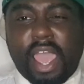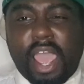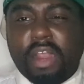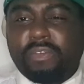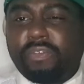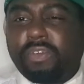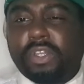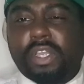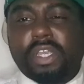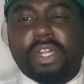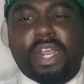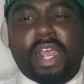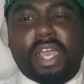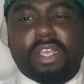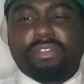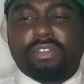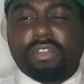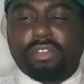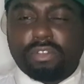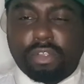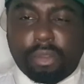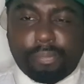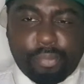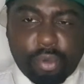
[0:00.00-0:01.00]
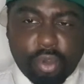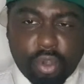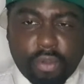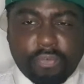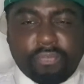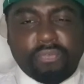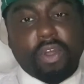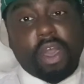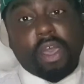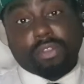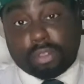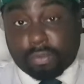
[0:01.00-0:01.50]
African accents are poor.
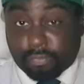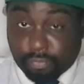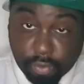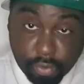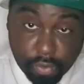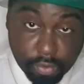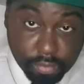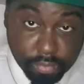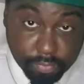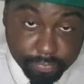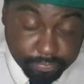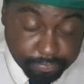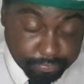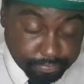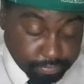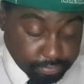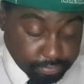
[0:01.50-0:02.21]
First of all,